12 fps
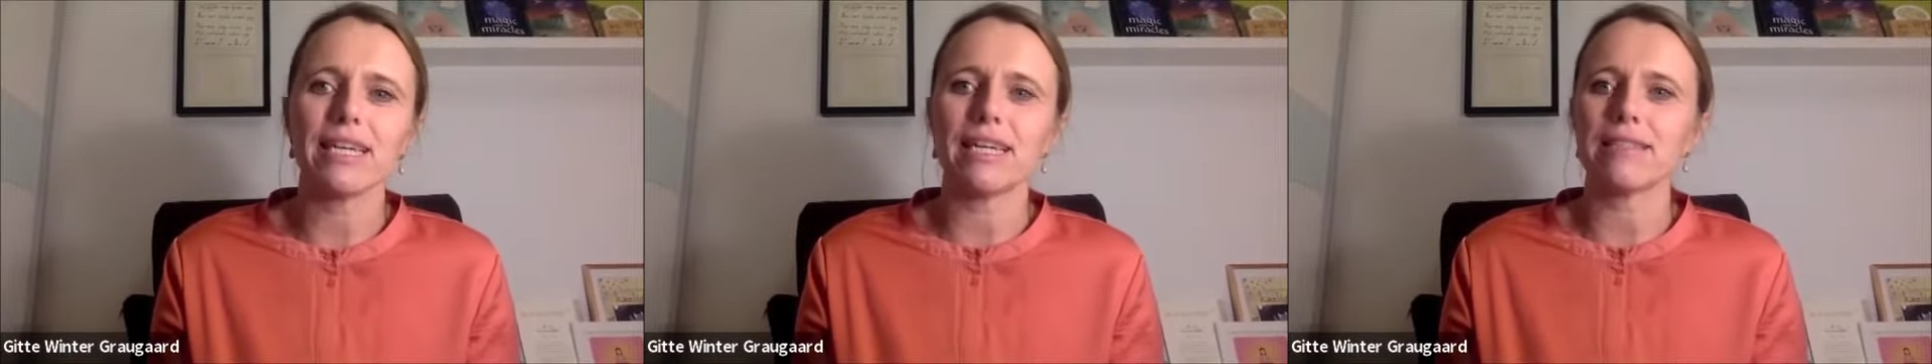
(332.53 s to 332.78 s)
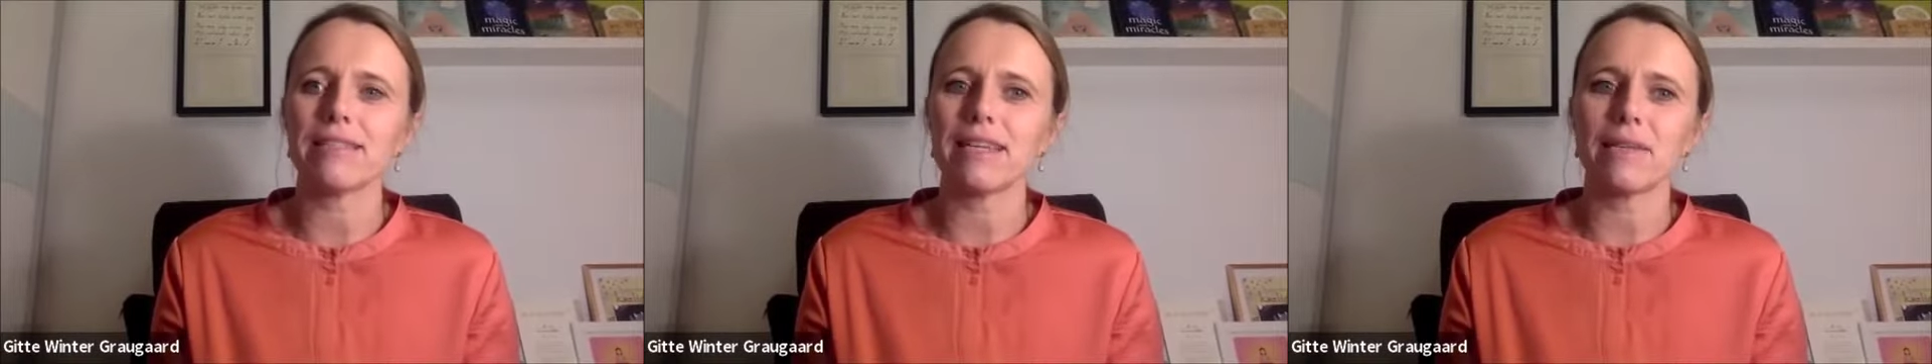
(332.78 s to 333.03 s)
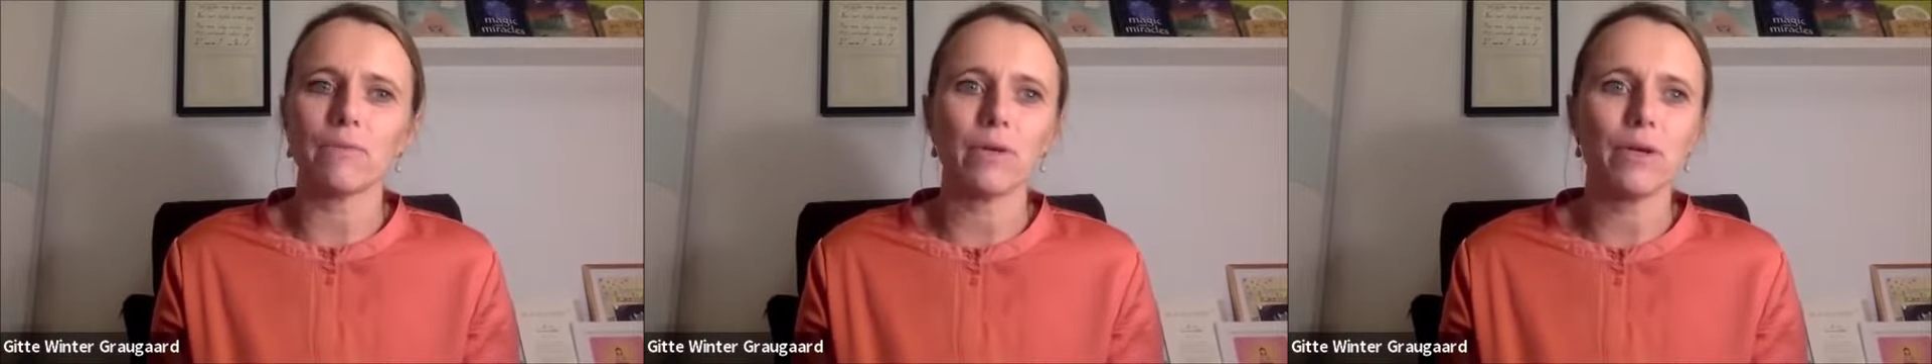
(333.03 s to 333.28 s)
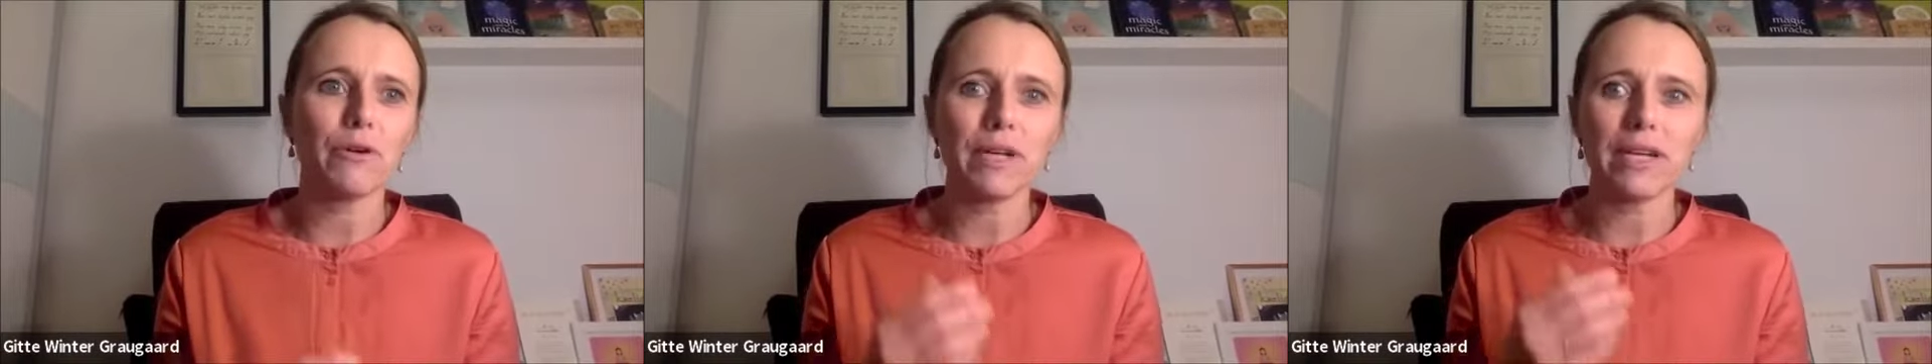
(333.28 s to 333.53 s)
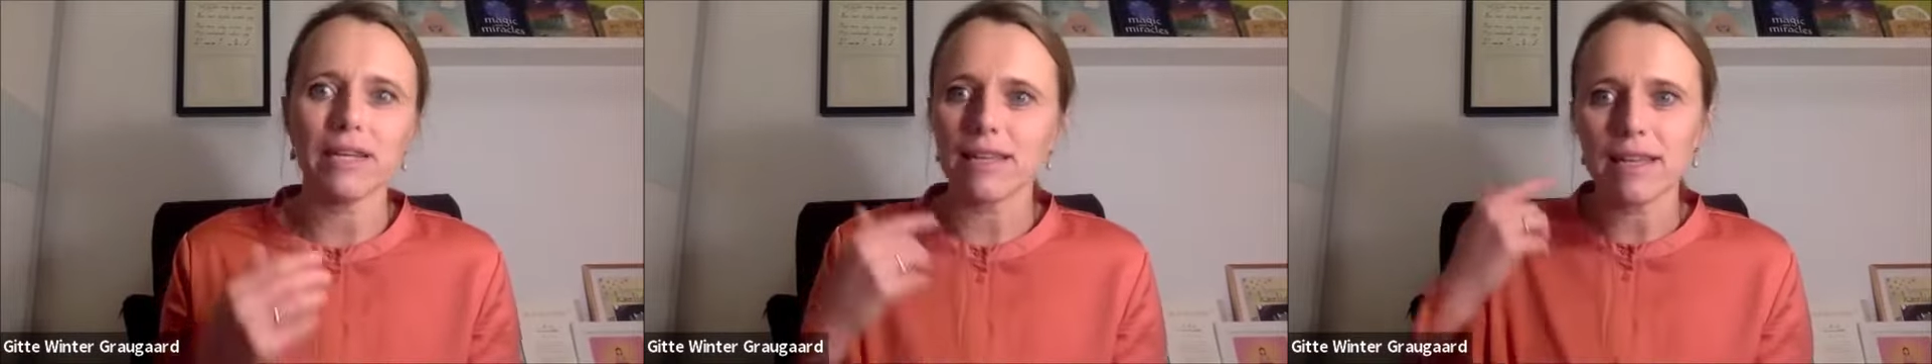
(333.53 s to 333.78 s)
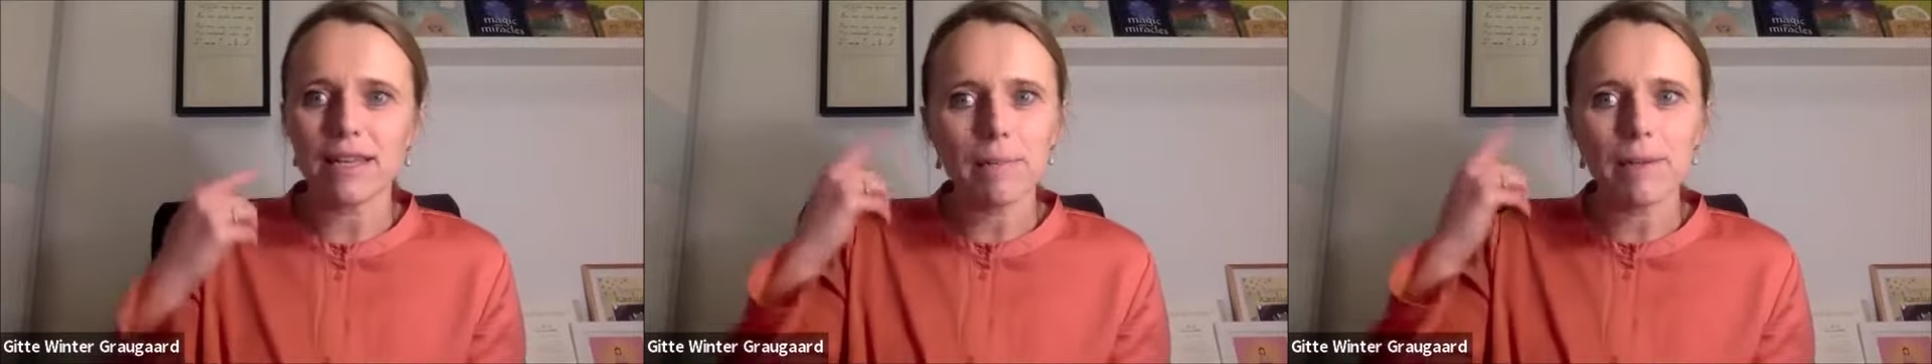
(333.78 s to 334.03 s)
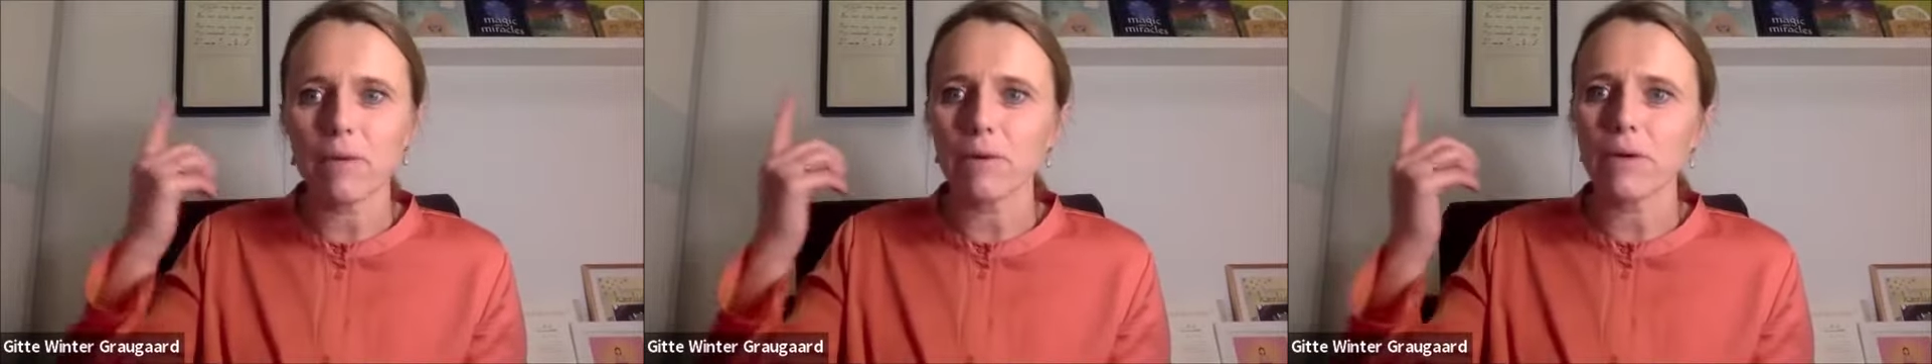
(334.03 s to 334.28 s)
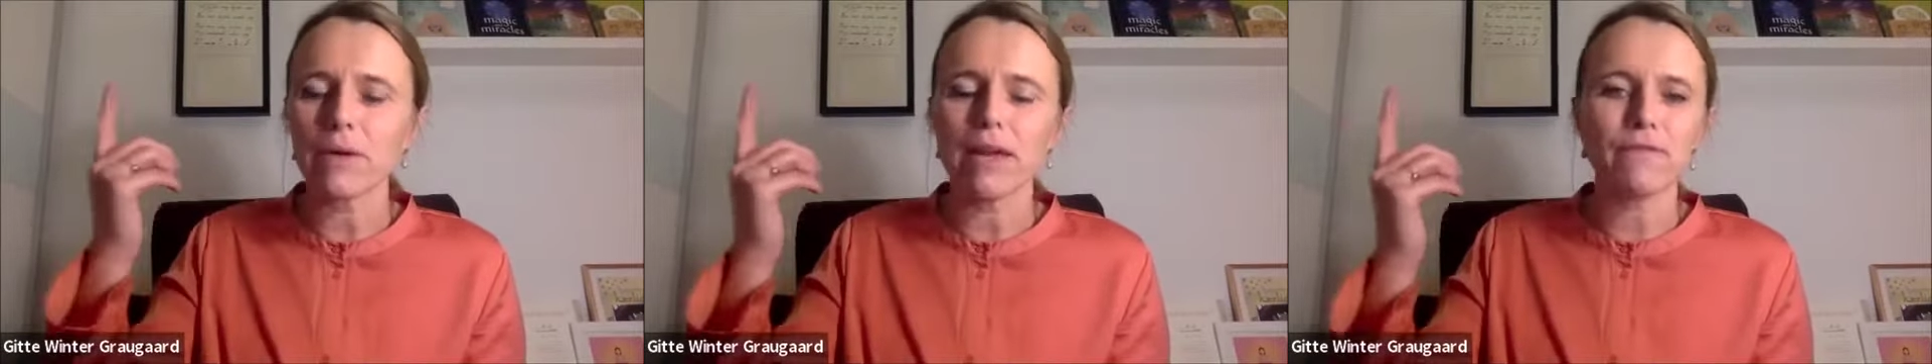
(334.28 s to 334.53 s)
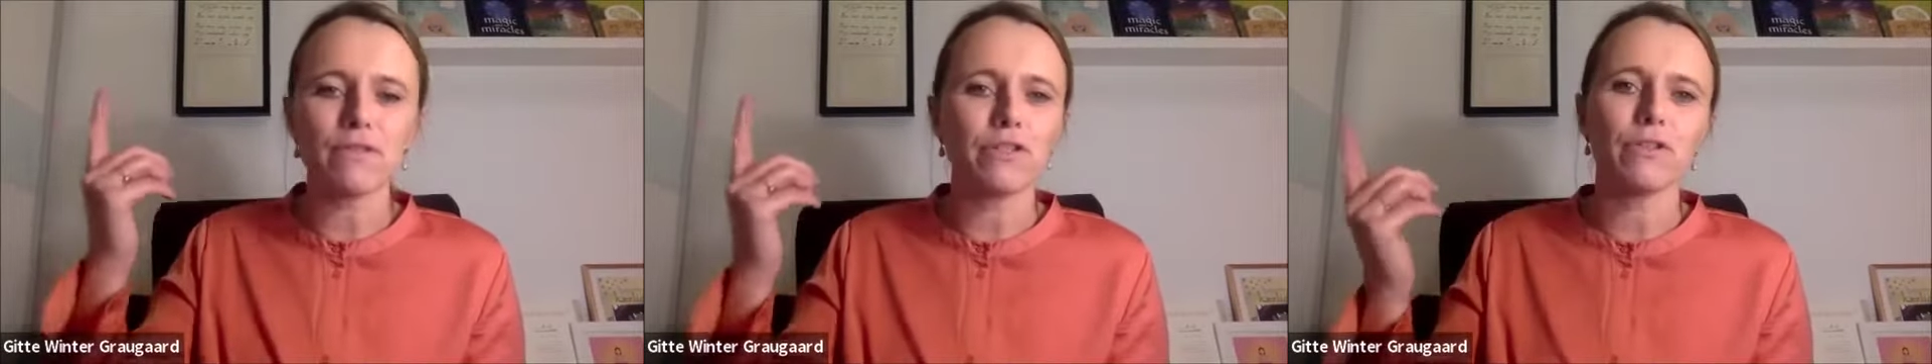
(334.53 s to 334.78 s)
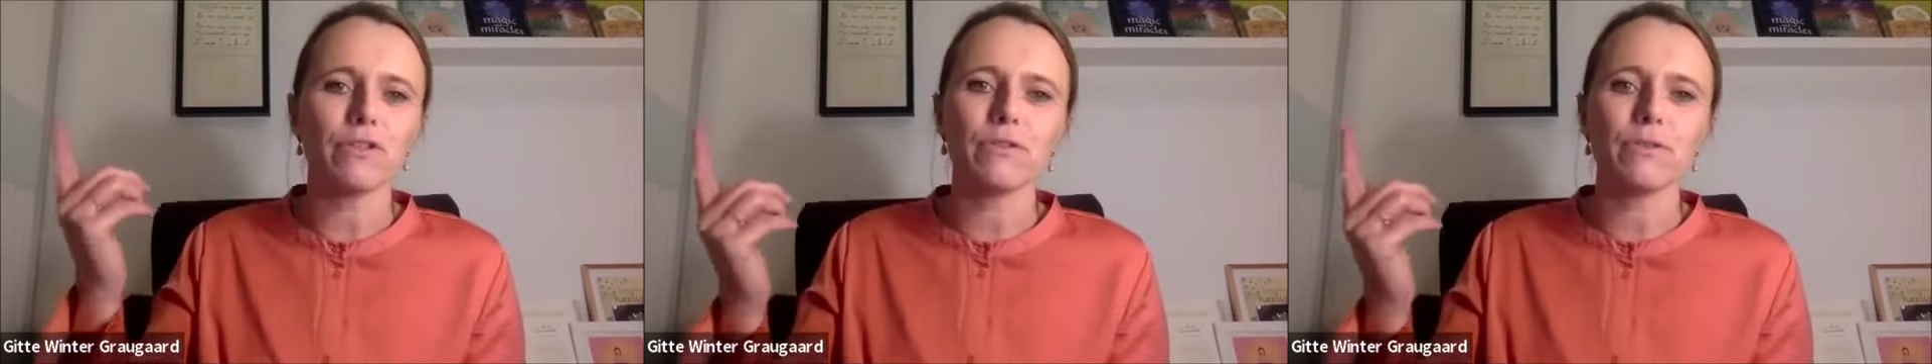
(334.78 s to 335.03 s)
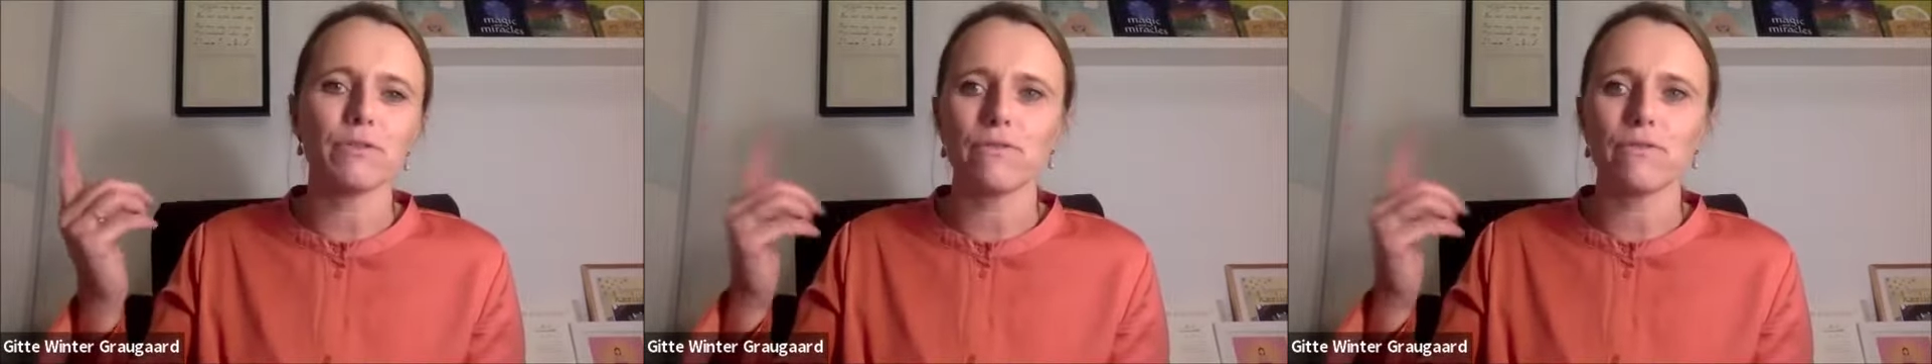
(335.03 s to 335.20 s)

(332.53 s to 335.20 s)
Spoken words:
and we're already thinking about what we have to do